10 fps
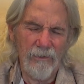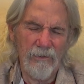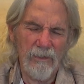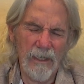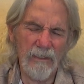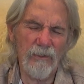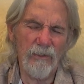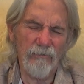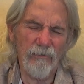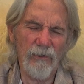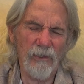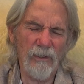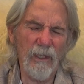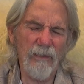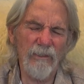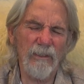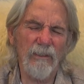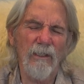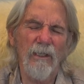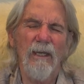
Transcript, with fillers: Thank you for the loving